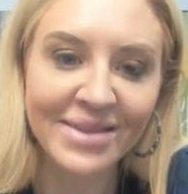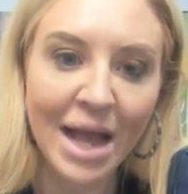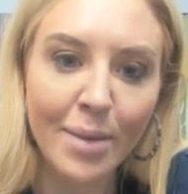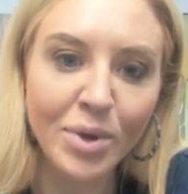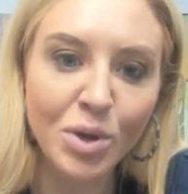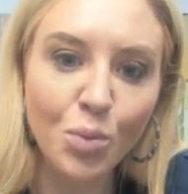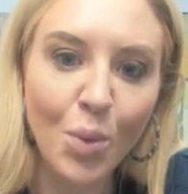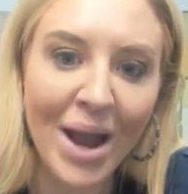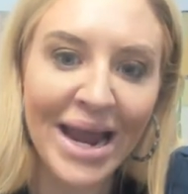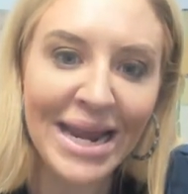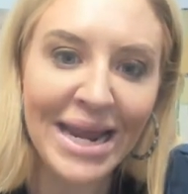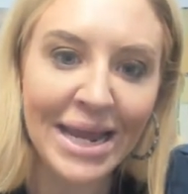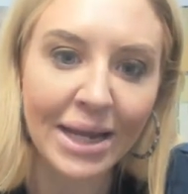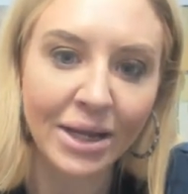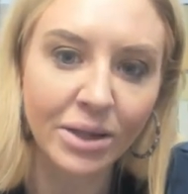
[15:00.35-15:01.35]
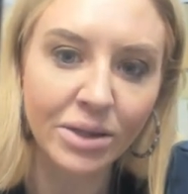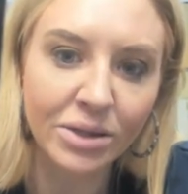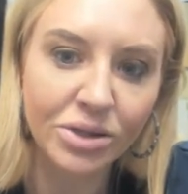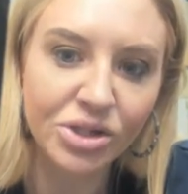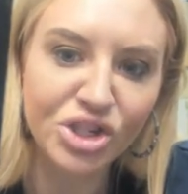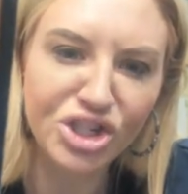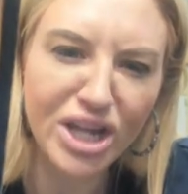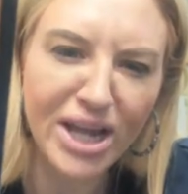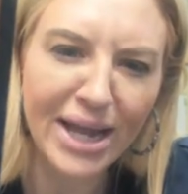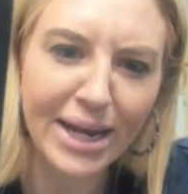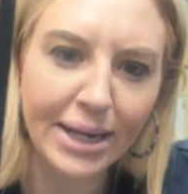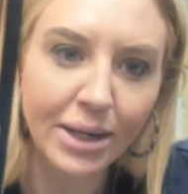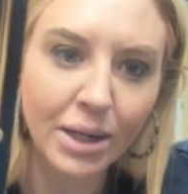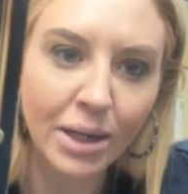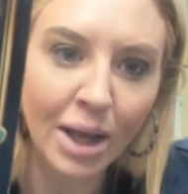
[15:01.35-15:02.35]
I've been waiting. Shit.
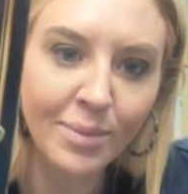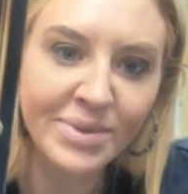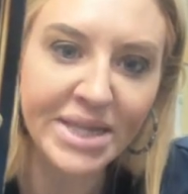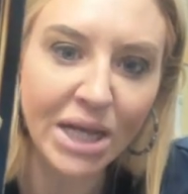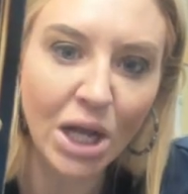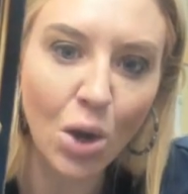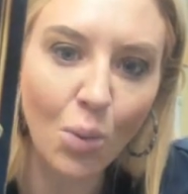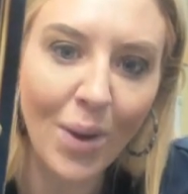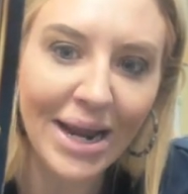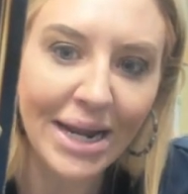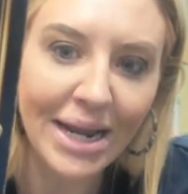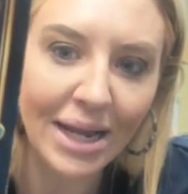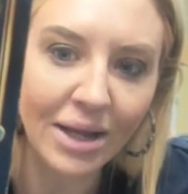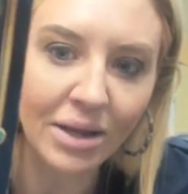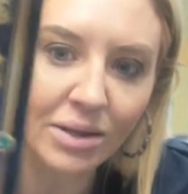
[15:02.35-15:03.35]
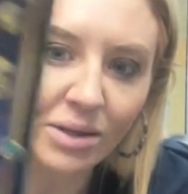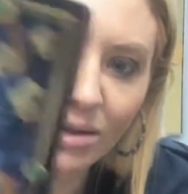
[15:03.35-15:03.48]
I'm sick of waiting.